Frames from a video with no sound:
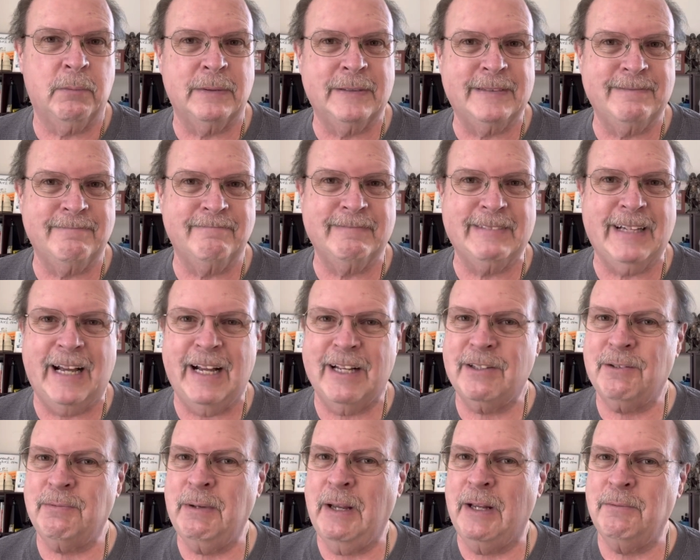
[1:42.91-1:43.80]
but
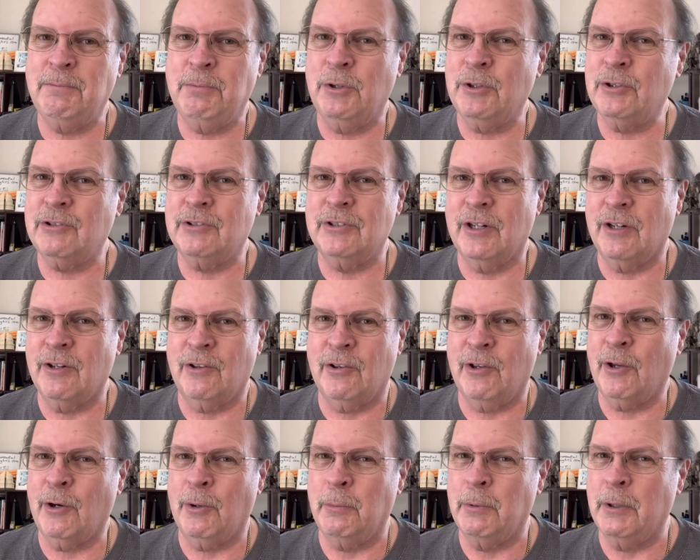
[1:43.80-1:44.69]
that's me pushing it a
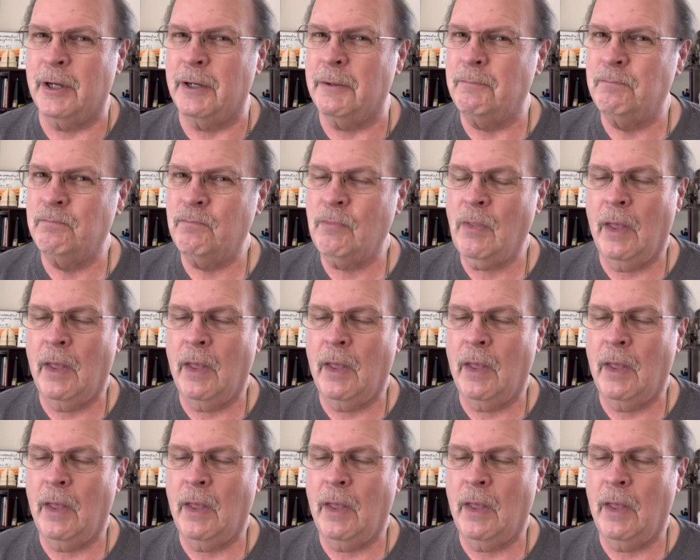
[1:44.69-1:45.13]
little bit.